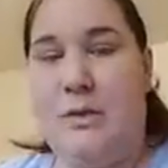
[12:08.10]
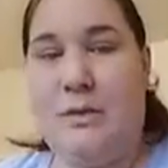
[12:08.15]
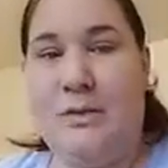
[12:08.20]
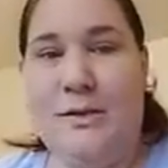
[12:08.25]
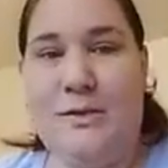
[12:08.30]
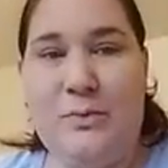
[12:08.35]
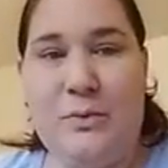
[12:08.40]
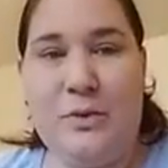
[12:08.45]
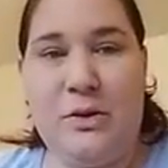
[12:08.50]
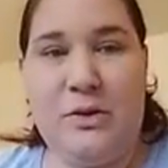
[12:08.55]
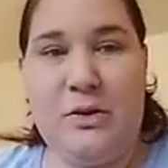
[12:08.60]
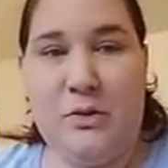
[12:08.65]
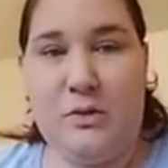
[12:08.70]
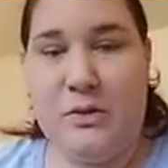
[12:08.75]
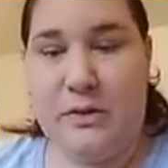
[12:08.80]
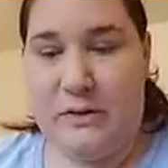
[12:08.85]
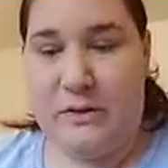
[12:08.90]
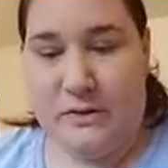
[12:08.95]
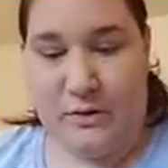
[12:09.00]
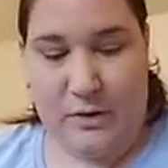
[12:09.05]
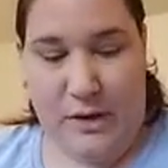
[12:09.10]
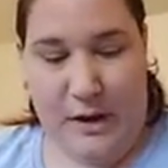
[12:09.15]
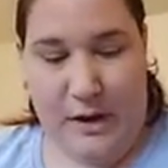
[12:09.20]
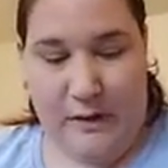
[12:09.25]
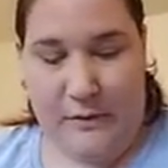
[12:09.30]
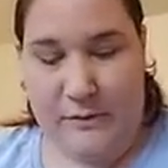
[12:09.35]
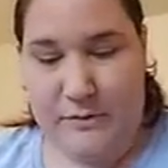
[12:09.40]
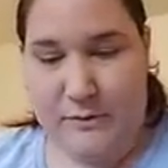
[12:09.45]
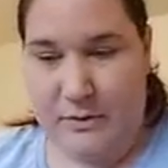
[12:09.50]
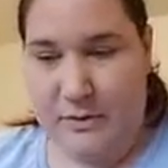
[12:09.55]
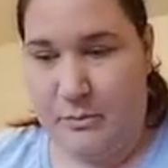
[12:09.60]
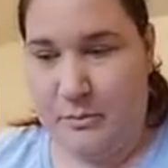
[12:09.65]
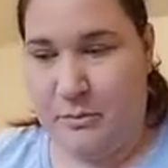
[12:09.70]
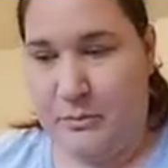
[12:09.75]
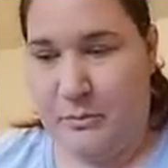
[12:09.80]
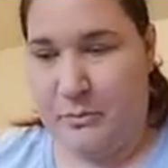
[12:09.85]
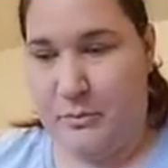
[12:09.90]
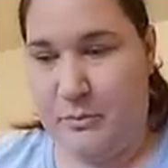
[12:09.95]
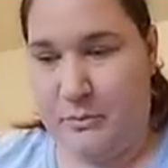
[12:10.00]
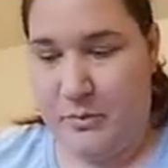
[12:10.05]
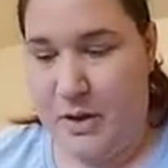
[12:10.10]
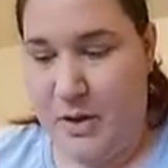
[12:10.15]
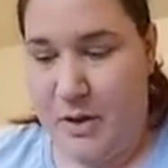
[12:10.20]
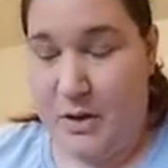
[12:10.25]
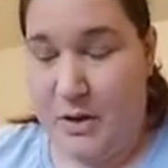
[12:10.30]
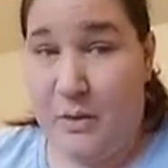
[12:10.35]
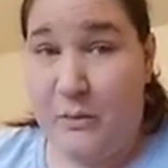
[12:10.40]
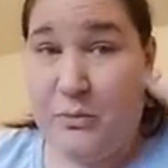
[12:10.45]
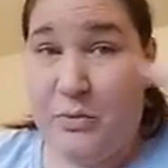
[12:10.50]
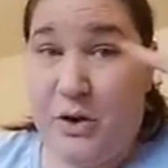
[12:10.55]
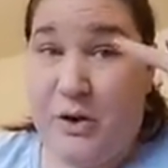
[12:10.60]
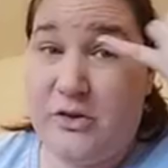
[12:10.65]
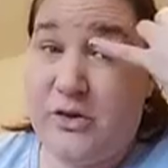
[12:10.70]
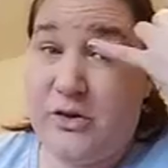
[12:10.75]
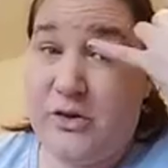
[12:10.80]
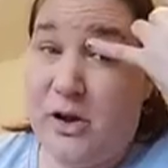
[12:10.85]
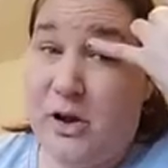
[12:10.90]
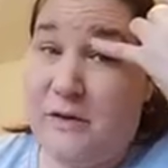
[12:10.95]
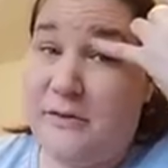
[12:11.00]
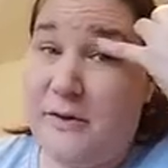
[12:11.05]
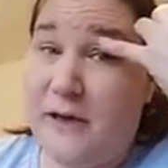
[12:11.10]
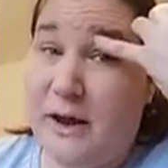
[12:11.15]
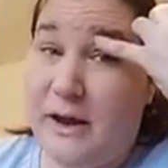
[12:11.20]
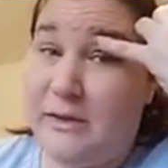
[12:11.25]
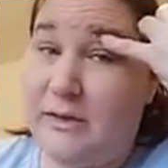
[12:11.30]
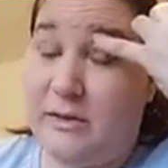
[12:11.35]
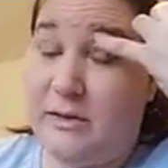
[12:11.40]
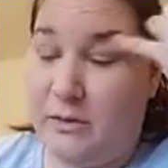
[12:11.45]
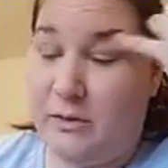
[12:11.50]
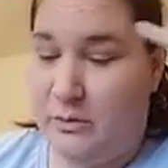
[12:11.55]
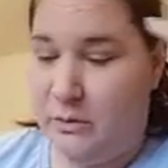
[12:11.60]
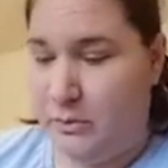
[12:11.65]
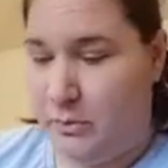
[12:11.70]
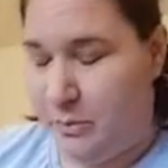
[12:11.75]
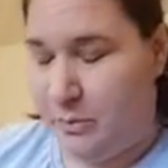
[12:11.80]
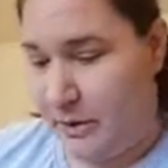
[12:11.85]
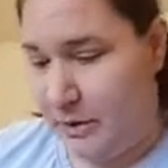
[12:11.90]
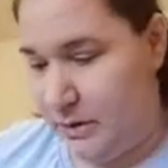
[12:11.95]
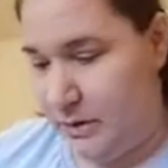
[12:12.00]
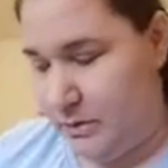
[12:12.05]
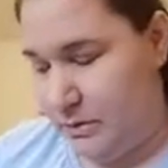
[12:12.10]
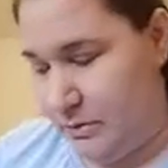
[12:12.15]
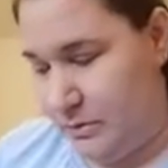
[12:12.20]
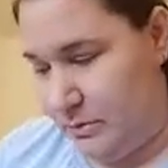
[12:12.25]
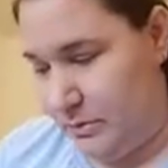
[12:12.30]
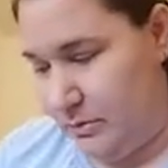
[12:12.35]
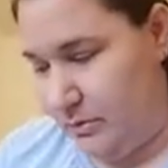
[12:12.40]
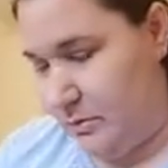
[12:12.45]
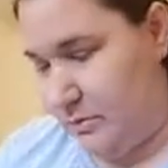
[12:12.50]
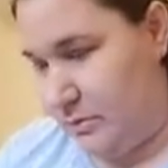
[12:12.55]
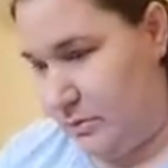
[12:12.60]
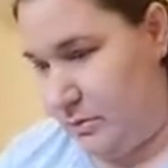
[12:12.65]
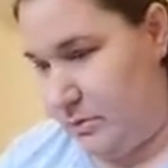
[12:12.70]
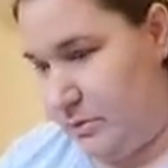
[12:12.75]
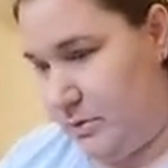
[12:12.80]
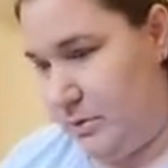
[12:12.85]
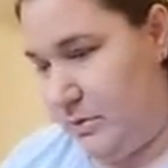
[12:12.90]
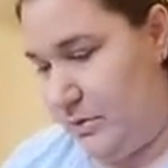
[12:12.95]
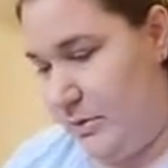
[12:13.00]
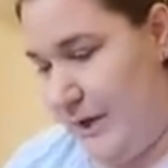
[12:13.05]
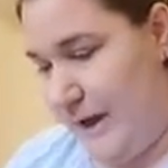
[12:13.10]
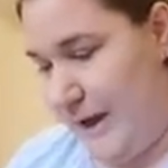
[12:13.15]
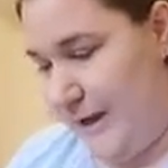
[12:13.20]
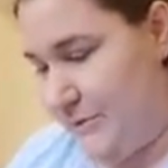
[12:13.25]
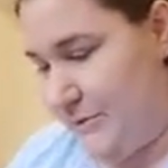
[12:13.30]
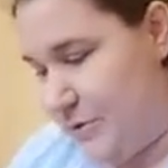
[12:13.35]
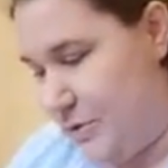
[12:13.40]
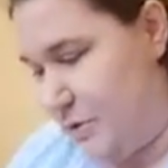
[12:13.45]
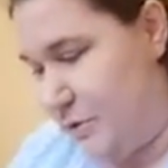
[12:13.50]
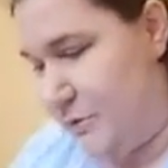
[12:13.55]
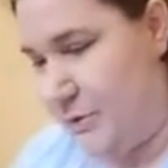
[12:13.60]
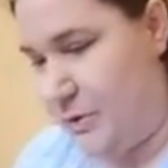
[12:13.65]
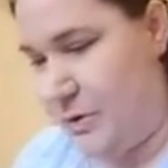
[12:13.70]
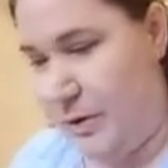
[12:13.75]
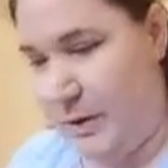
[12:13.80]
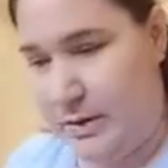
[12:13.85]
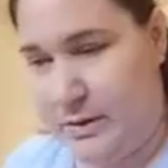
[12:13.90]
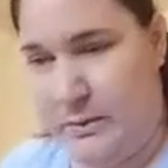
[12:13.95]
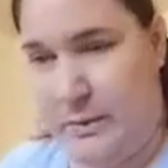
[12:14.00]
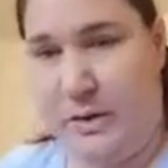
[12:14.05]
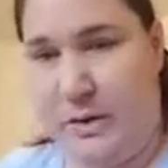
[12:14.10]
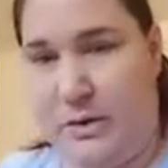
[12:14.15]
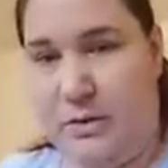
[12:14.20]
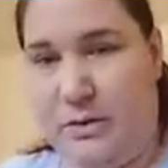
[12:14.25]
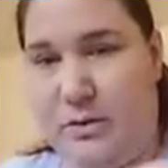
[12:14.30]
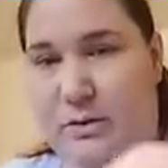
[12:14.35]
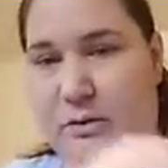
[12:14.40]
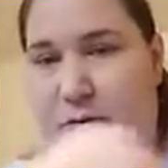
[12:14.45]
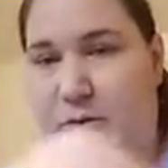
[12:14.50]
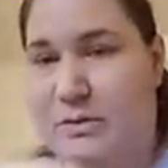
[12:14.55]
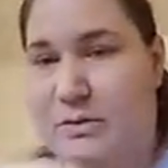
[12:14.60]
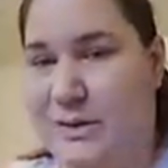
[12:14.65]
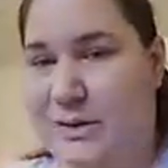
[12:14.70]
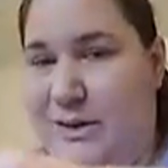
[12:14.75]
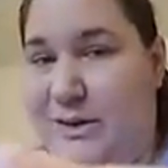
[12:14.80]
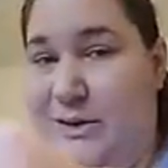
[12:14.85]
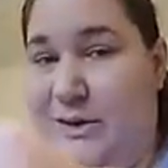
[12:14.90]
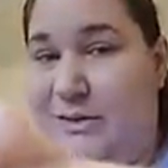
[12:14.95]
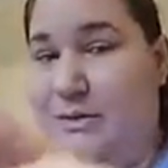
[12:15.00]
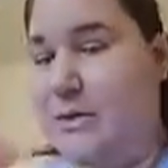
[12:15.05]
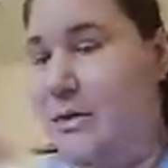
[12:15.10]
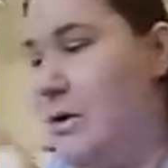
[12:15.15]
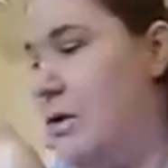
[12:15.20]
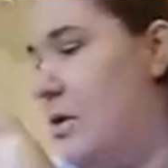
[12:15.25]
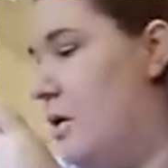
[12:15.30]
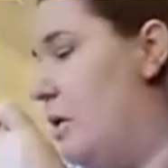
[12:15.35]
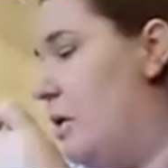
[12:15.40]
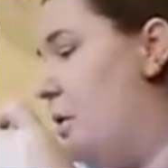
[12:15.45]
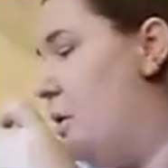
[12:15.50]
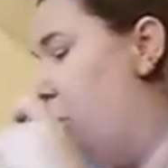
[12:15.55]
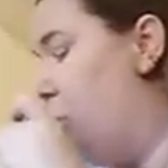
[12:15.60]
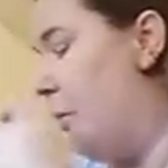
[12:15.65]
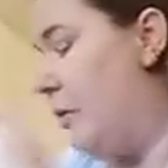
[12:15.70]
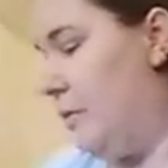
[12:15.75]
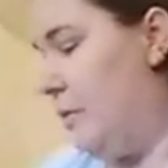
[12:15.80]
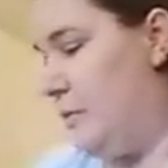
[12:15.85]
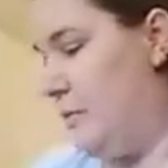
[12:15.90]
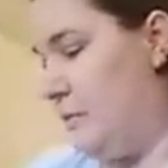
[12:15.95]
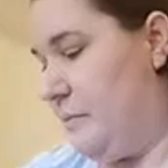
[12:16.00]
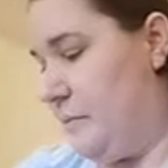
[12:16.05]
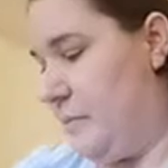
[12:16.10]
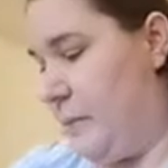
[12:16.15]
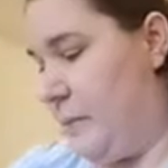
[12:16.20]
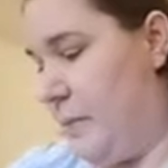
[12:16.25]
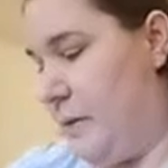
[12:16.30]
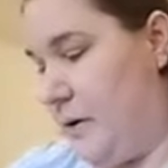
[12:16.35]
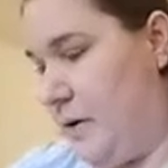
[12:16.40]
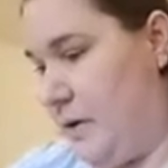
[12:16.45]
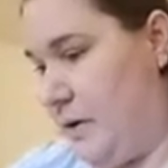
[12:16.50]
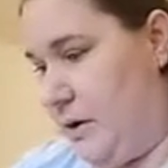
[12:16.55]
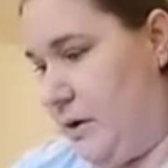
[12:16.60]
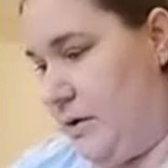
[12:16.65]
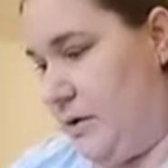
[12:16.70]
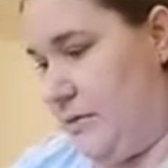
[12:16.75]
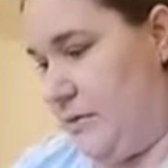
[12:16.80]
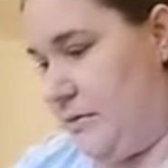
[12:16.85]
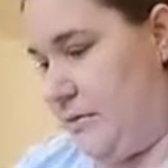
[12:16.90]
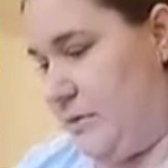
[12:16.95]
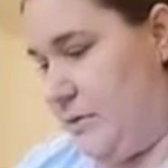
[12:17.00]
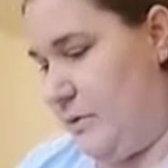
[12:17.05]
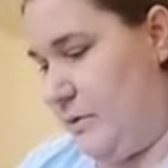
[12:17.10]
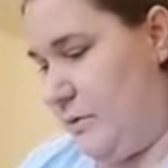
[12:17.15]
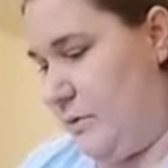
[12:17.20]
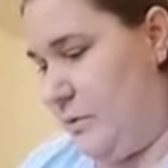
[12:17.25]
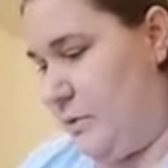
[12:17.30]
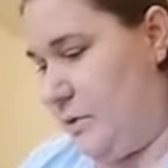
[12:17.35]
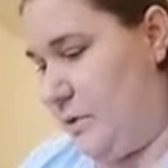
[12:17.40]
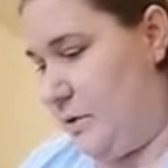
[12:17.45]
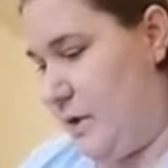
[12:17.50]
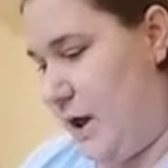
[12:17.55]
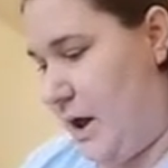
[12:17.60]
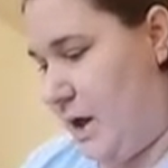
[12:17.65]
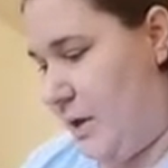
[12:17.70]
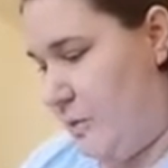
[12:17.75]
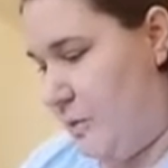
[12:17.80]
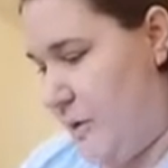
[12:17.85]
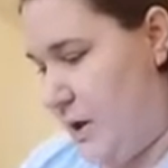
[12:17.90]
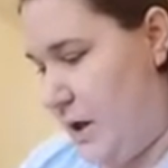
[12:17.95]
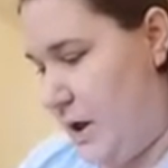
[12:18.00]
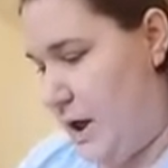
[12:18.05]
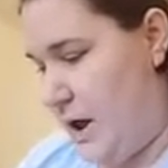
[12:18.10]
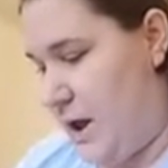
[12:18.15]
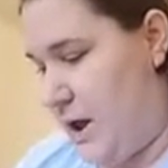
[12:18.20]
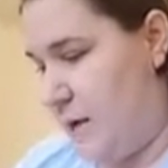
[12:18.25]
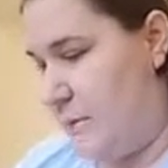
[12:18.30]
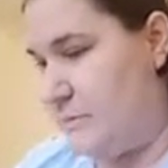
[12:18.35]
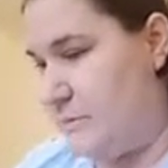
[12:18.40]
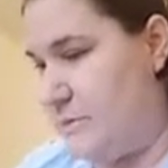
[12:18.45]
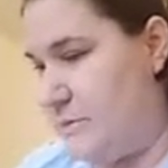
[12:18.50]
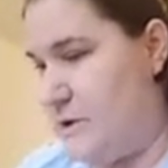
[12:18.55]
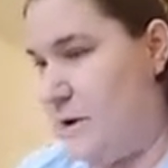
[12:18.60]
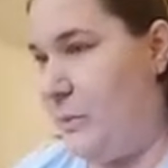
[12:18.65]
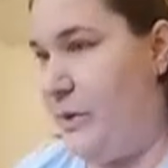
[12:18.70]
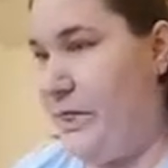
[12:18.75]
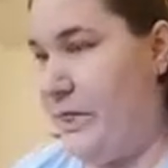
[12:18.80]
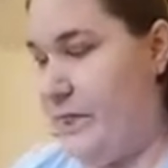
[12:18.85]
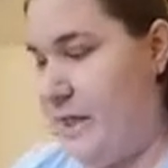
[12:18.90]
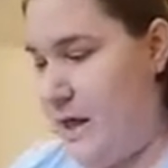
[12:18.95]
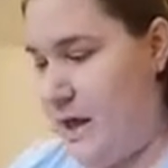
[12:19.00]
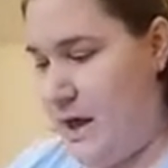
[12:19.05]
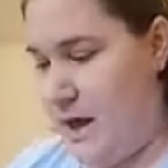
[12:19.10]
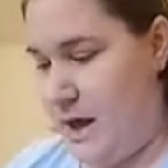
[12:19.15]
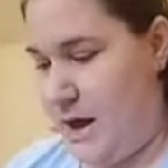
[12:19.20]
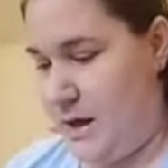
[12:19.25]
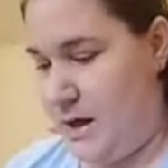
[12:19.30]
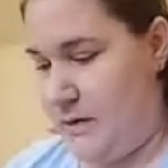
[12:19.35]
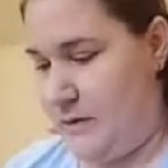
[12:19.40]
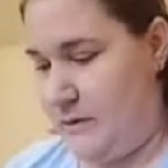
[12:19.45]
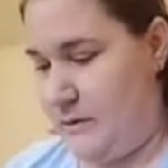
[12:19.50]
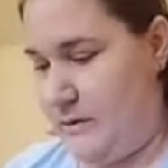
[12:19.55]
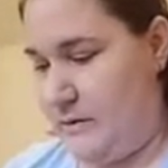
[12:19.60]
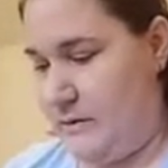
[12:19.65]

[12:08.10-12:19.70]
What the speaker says: and this one you don't necessarily have to brush off. I do, but you don't have to if you like the way it looks, I guess. Alright, so I'm going to put that away. I'm done with that.